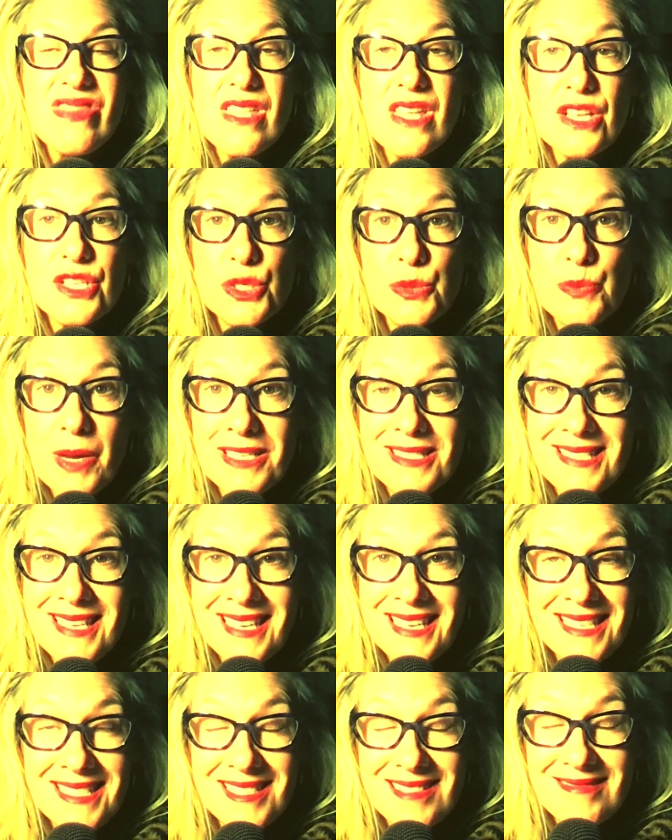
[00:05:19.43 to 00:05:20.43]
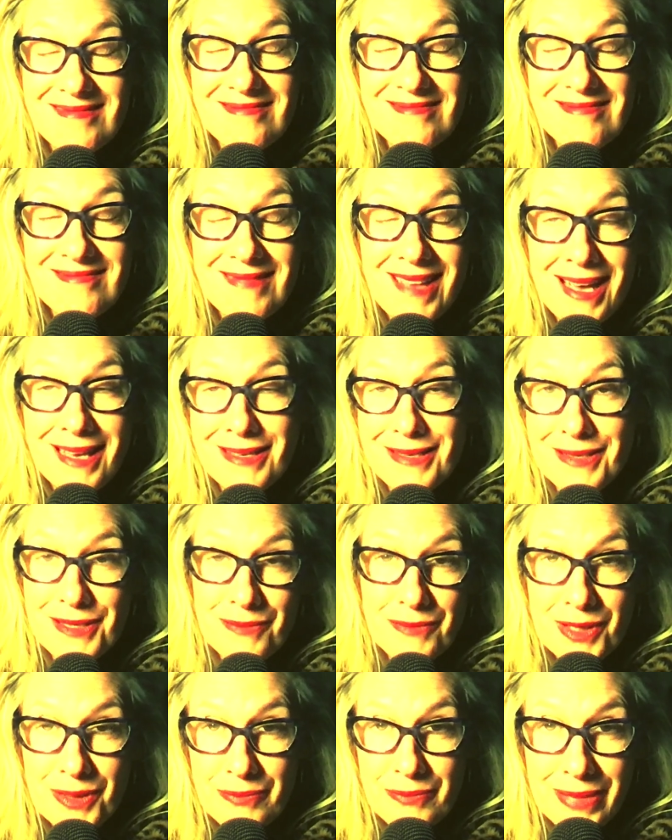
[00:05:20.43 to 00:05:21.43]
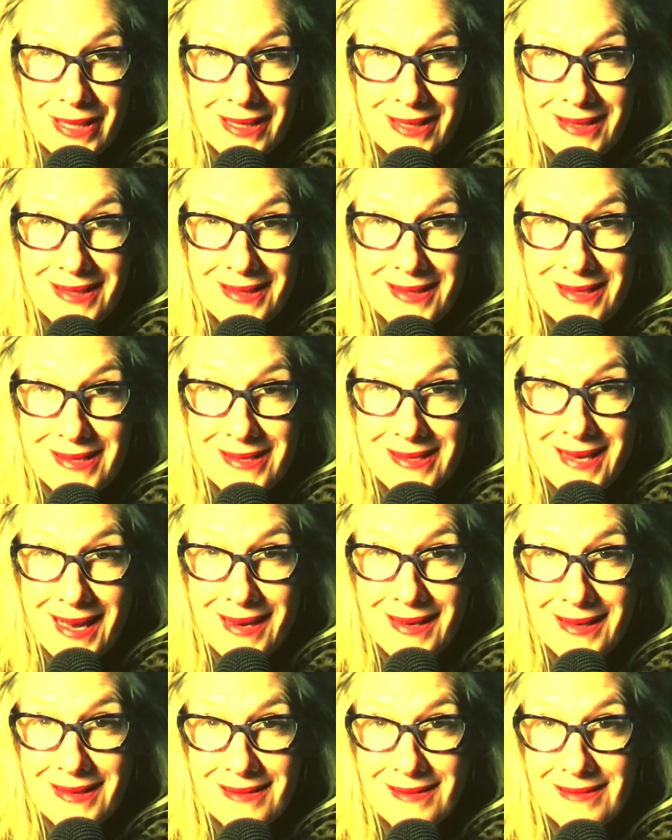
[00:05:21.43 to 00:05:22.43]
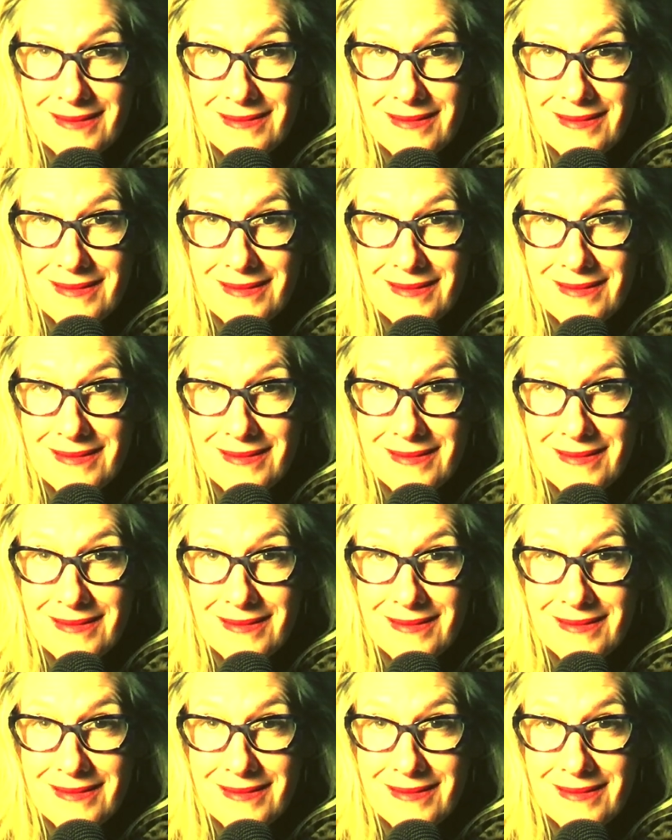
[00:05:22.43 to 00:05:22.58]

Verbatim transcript: Smug Siggies onto something big and exciting.